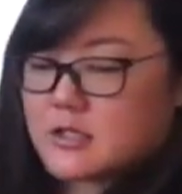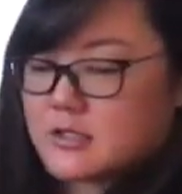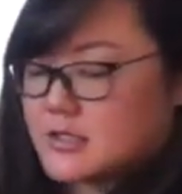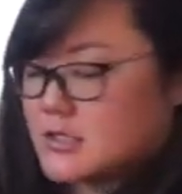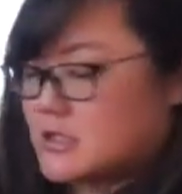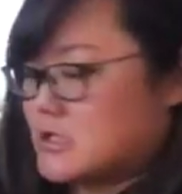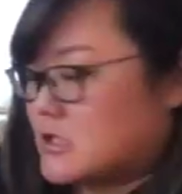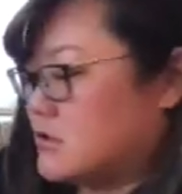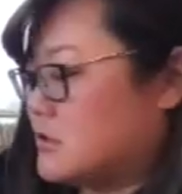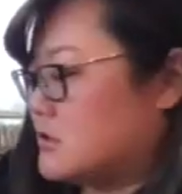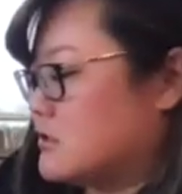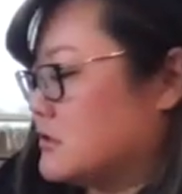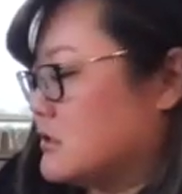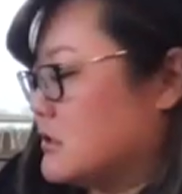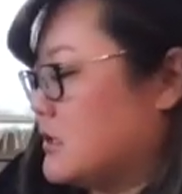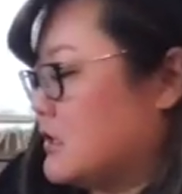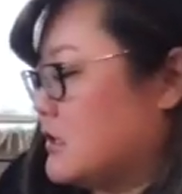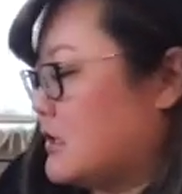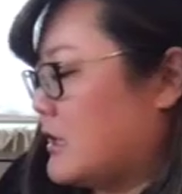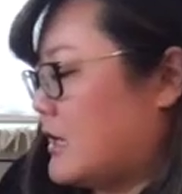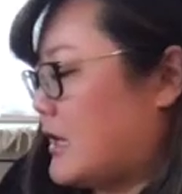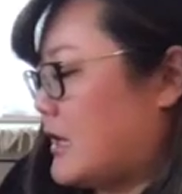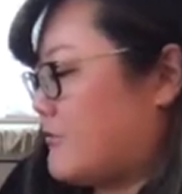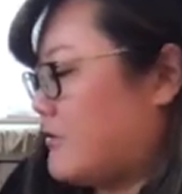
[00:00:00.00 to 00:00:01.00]
Still
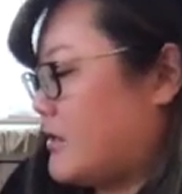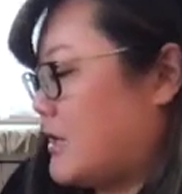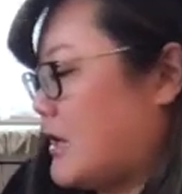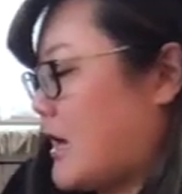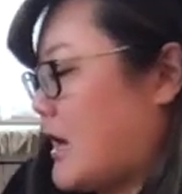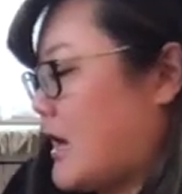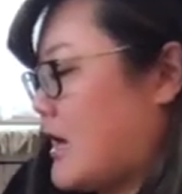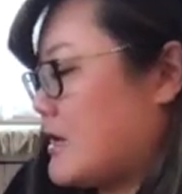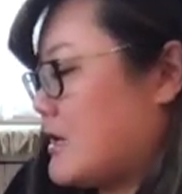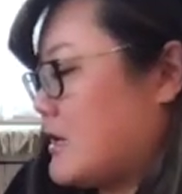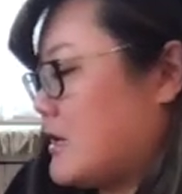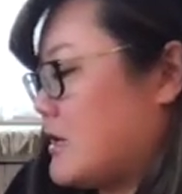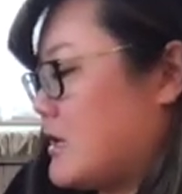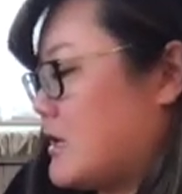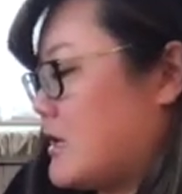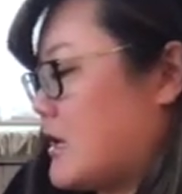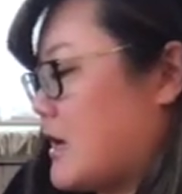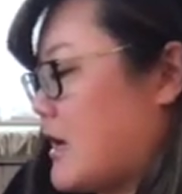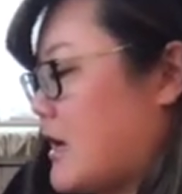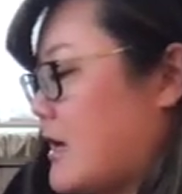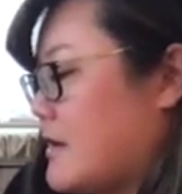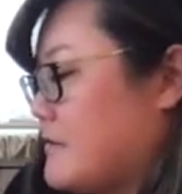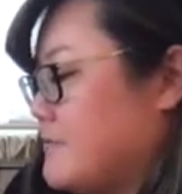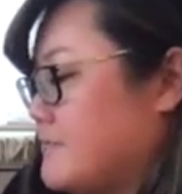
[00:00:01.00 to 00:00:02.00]
haven't had any
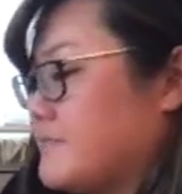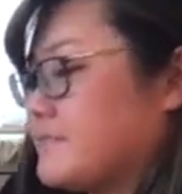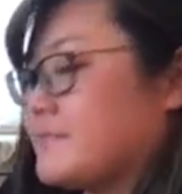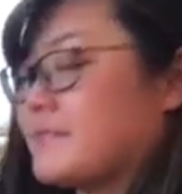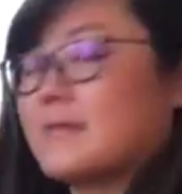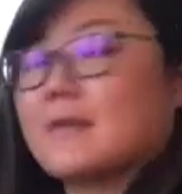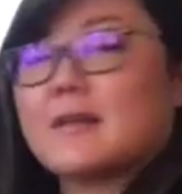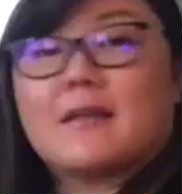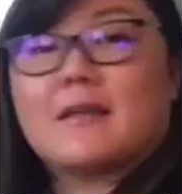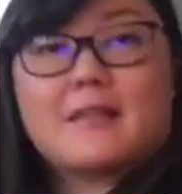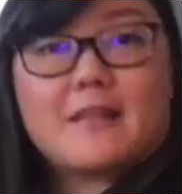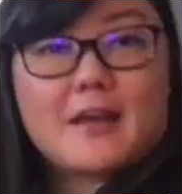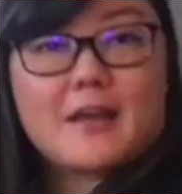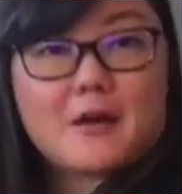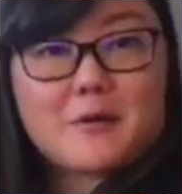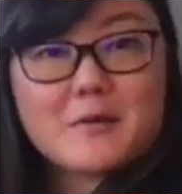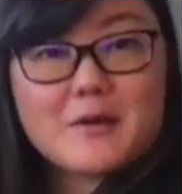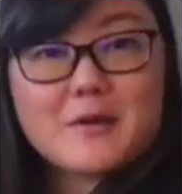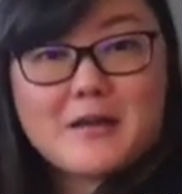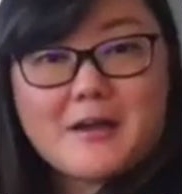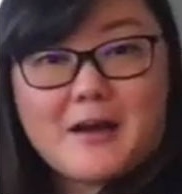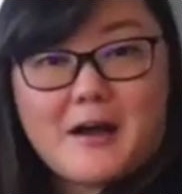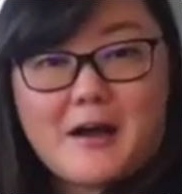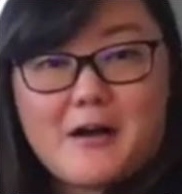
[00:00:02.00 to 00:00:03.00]
yet. There we
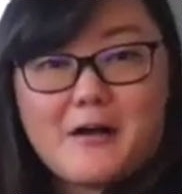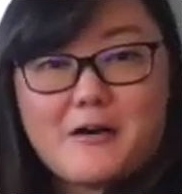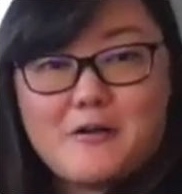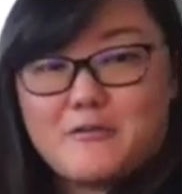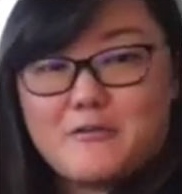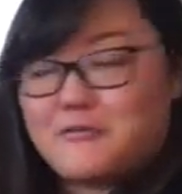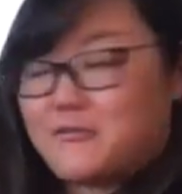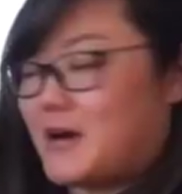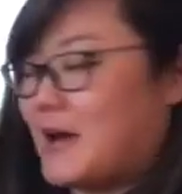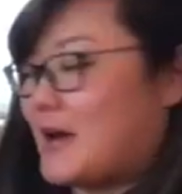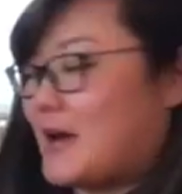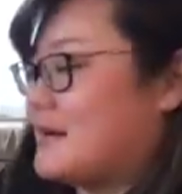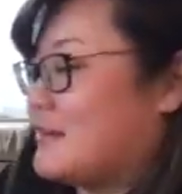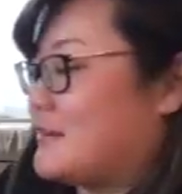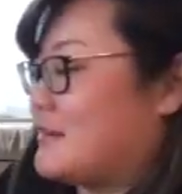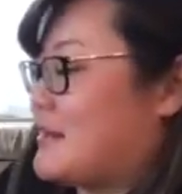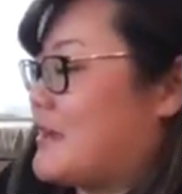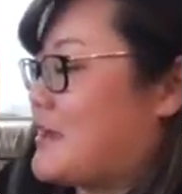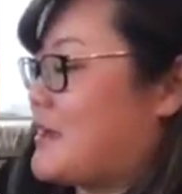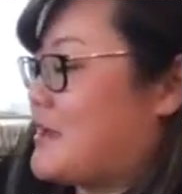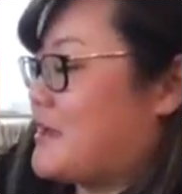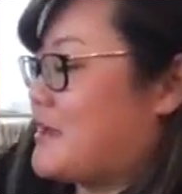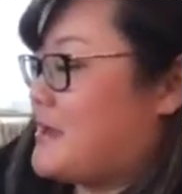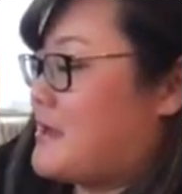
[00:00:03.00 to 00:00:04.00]
go, finally.